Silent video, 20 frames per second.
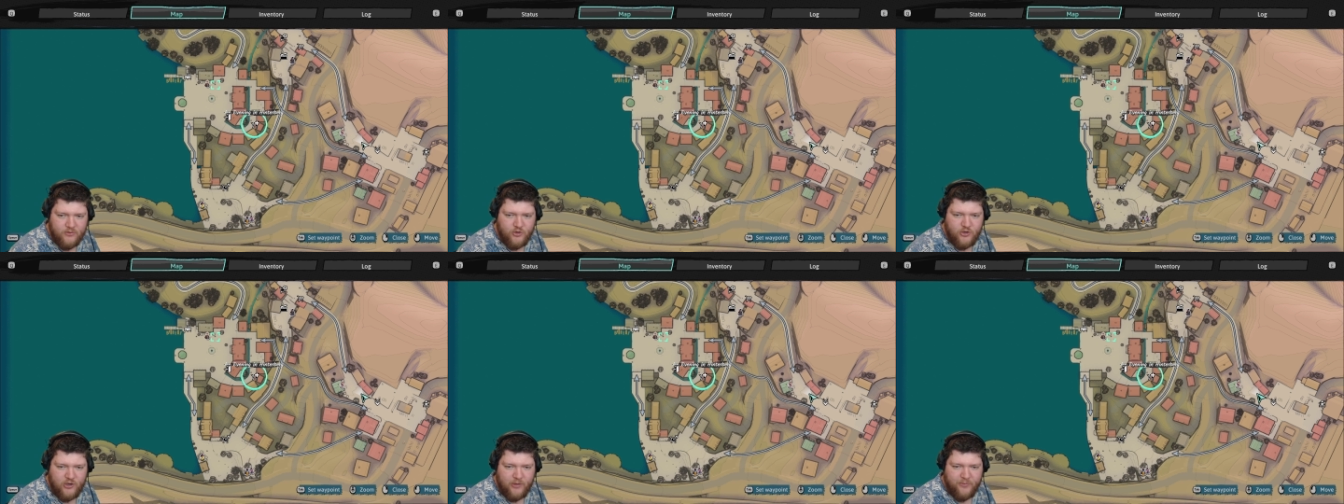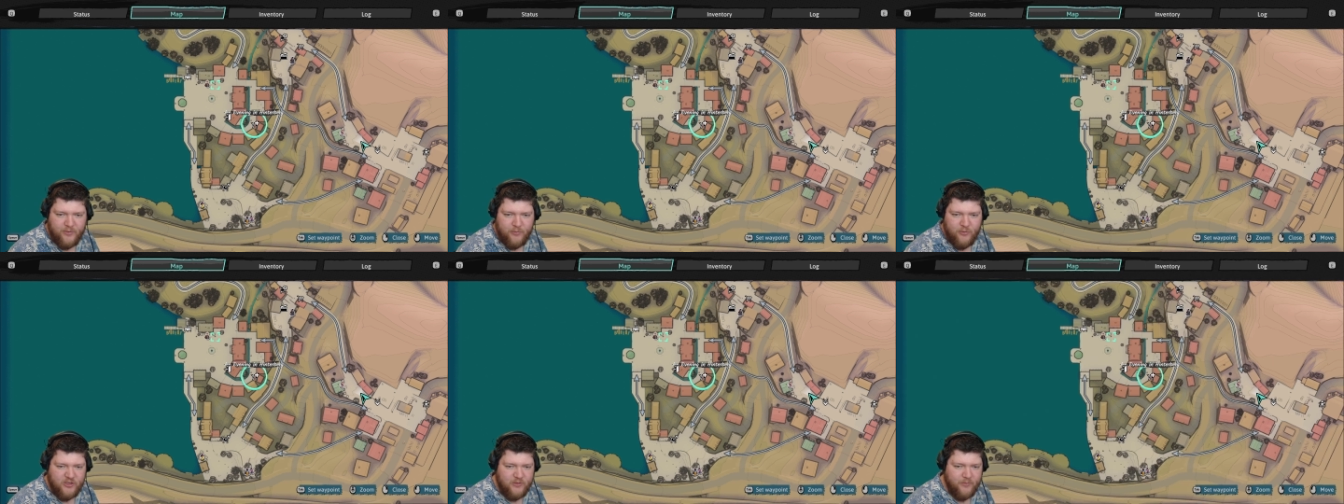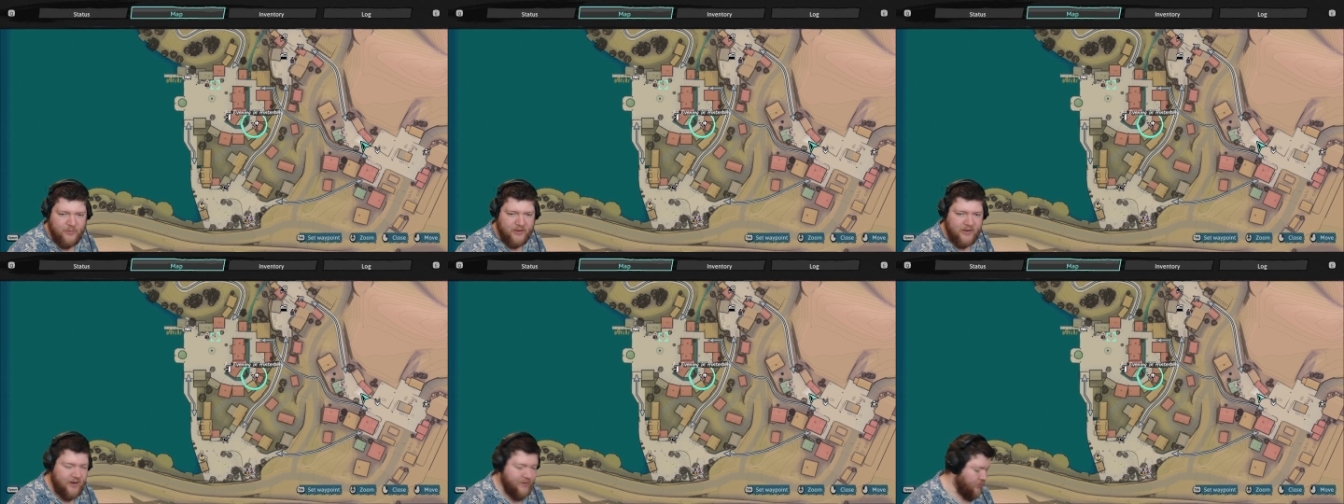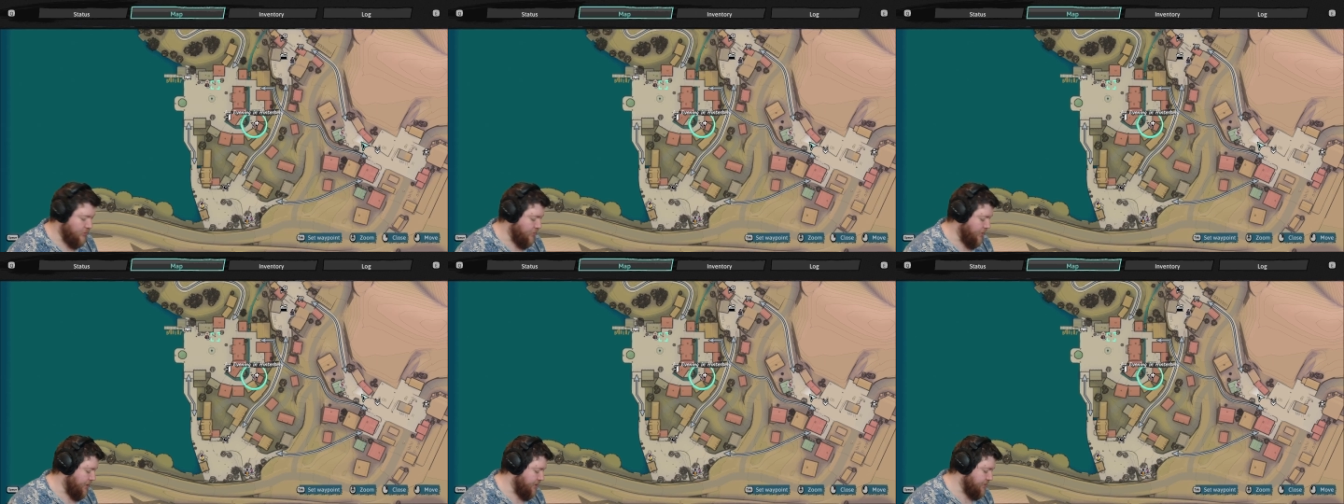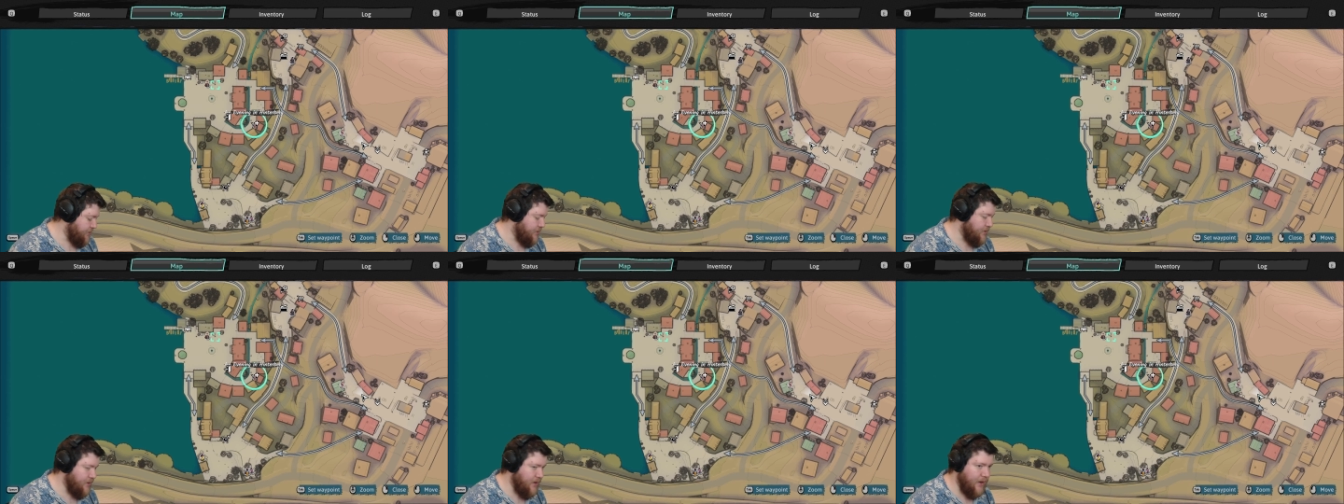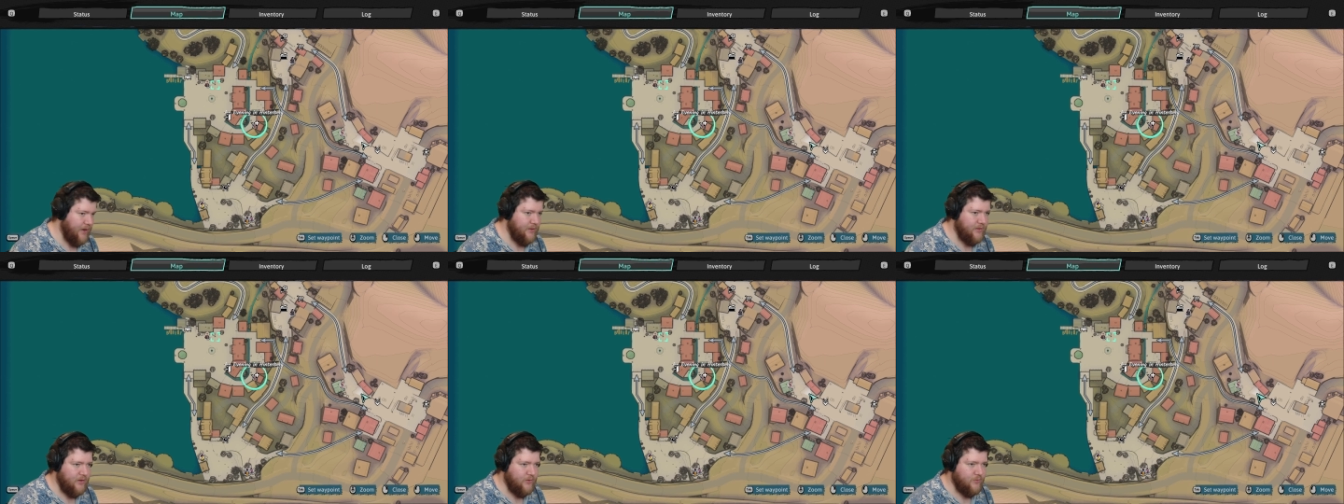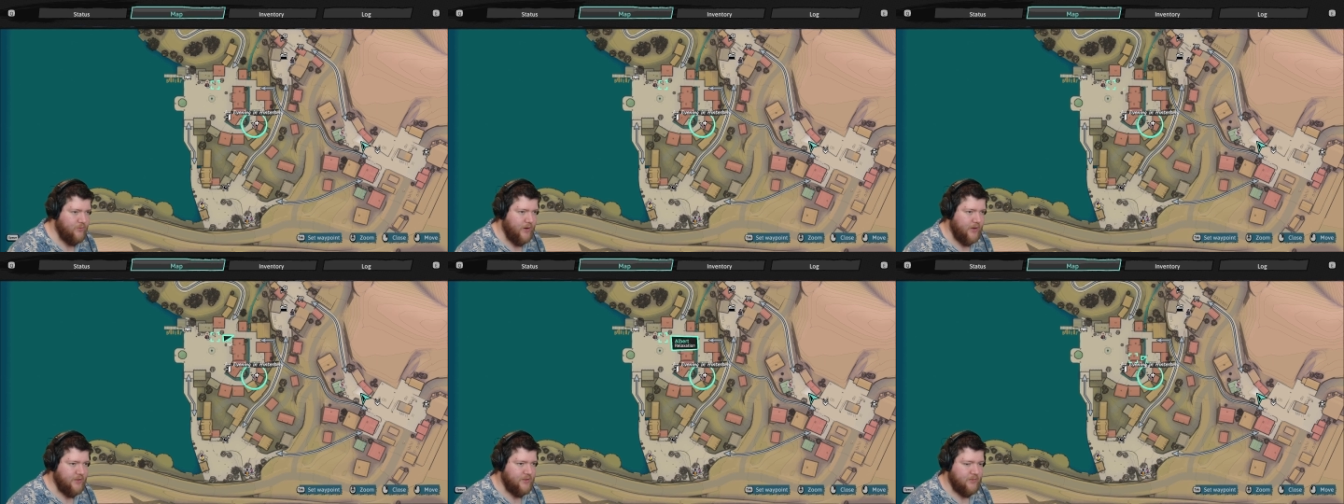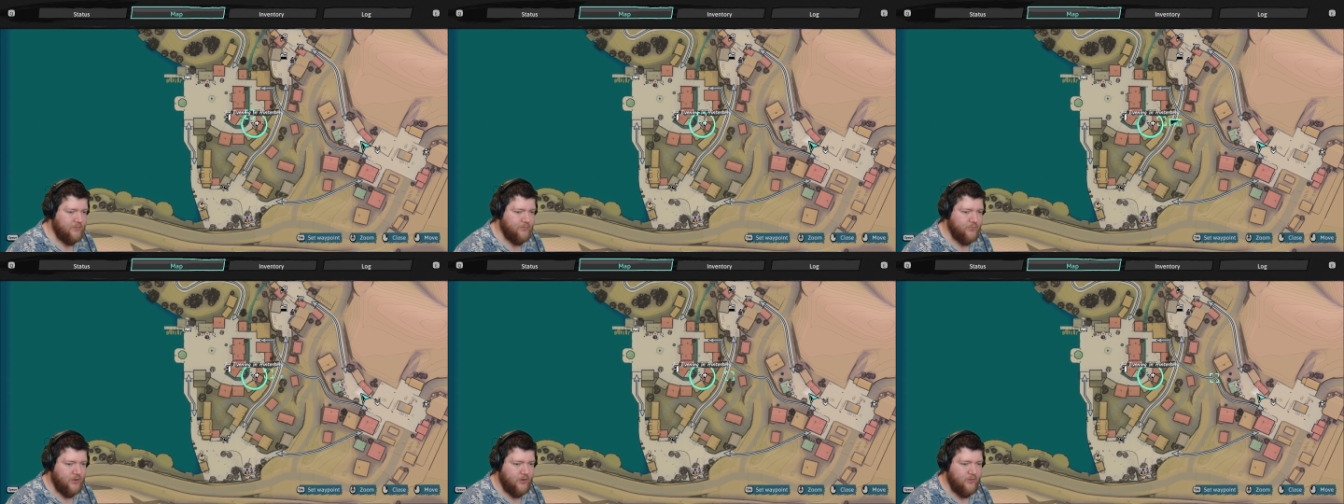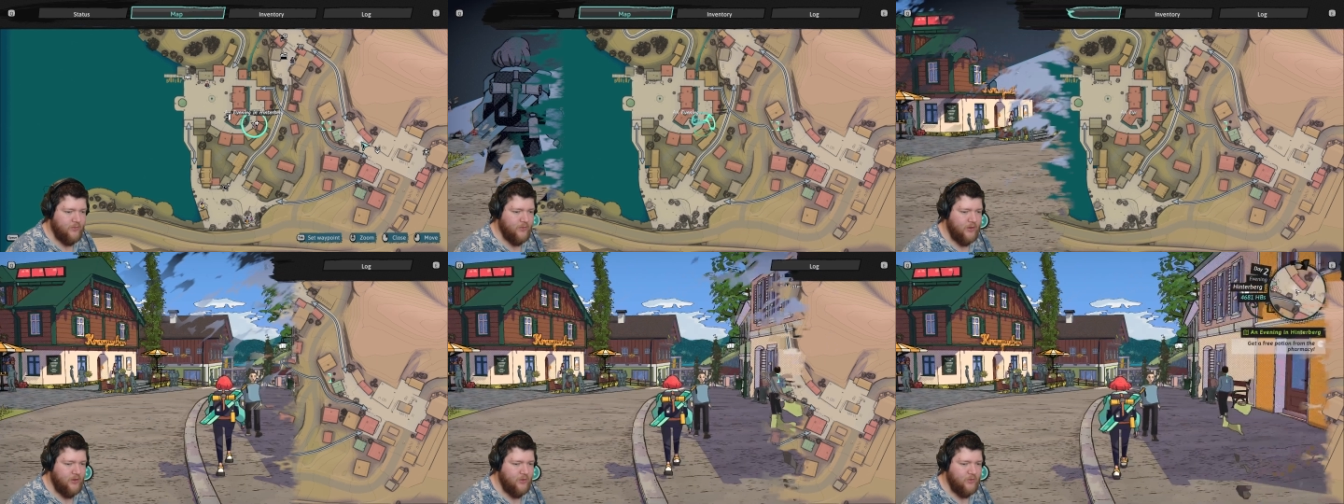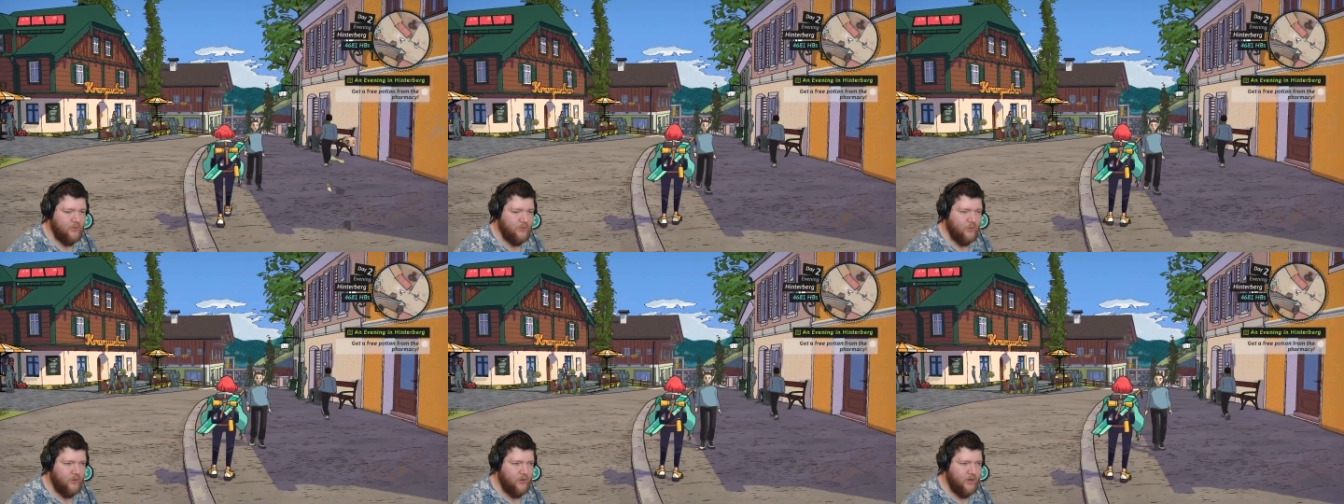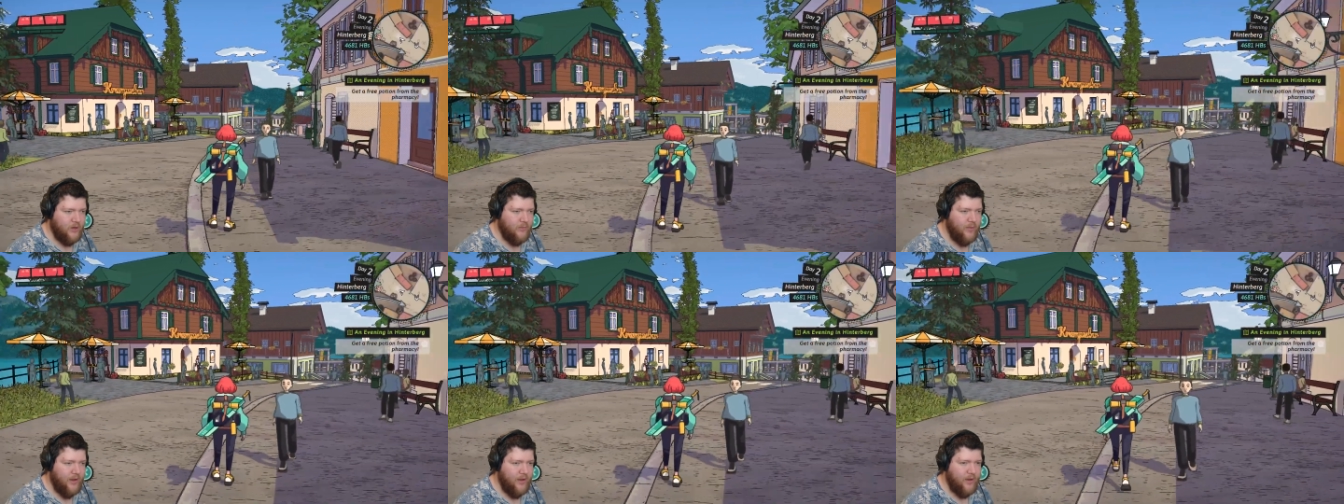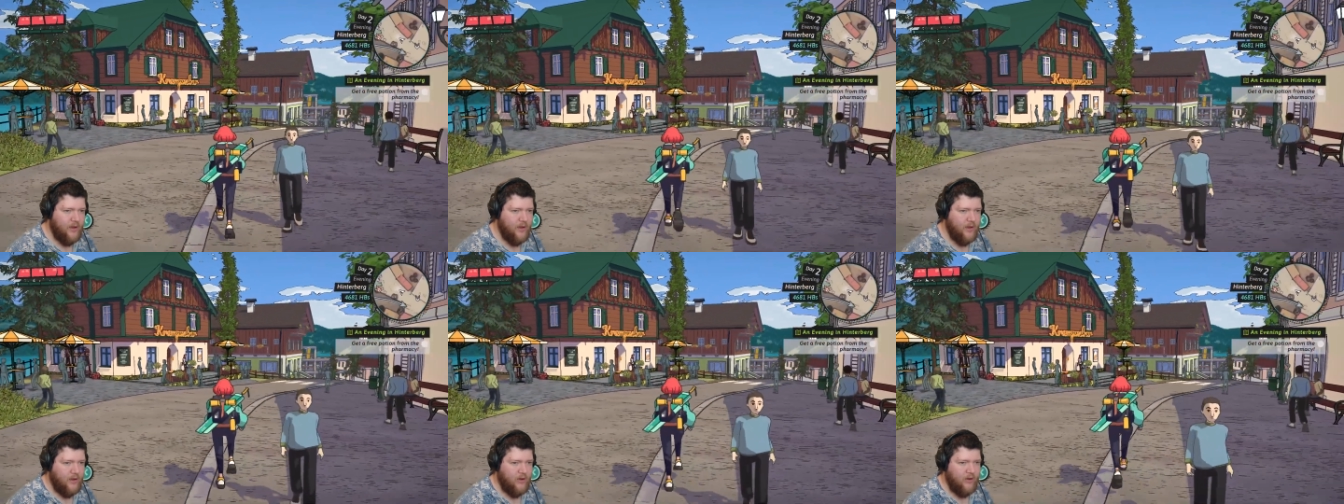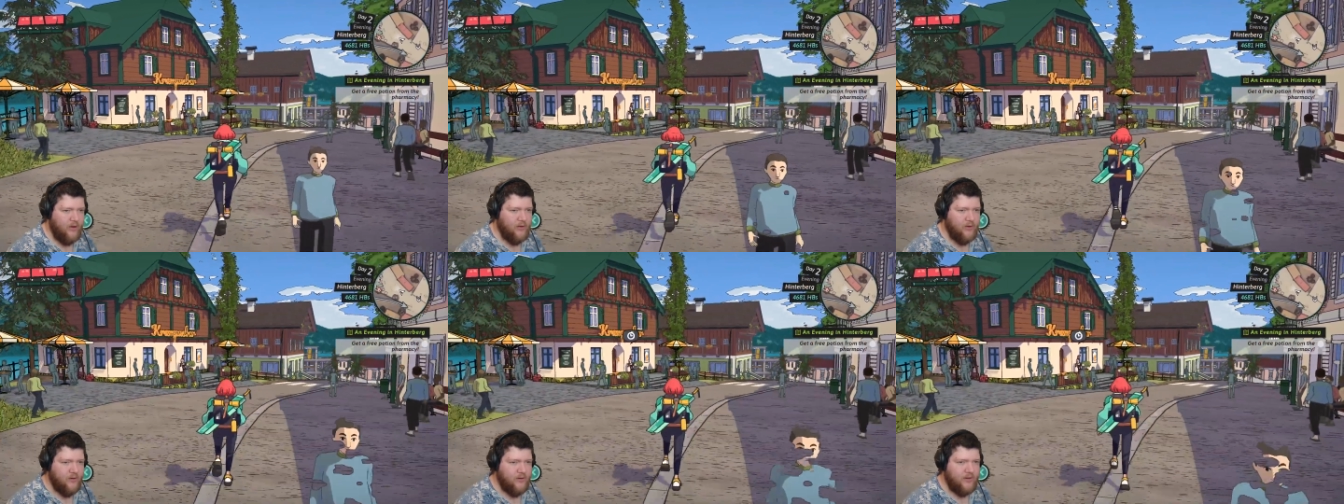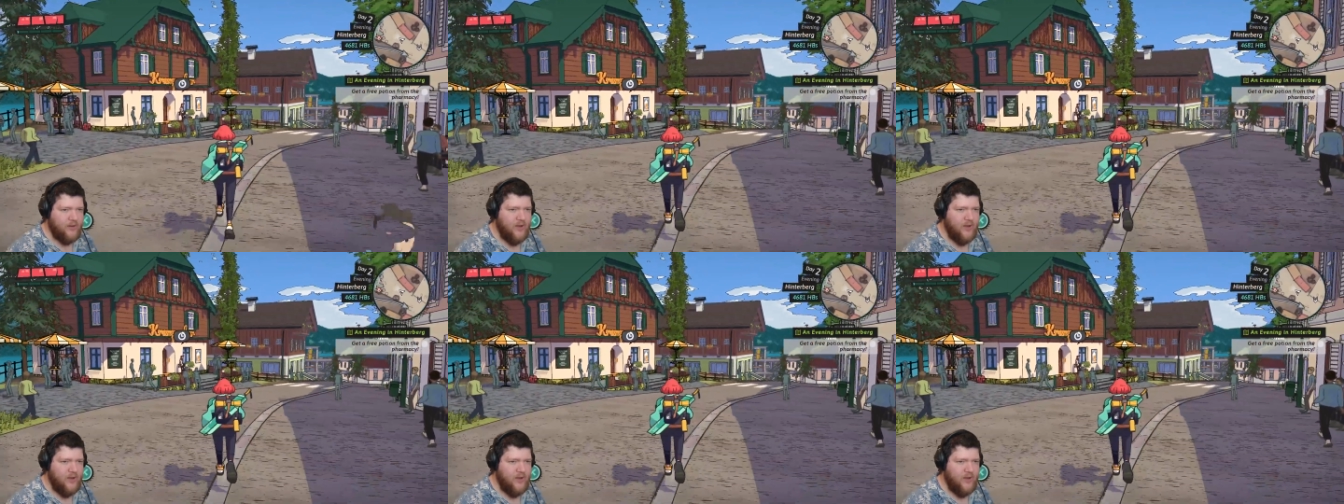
Turned up the music but never raised it. I did raise it, bro. What are you talking about?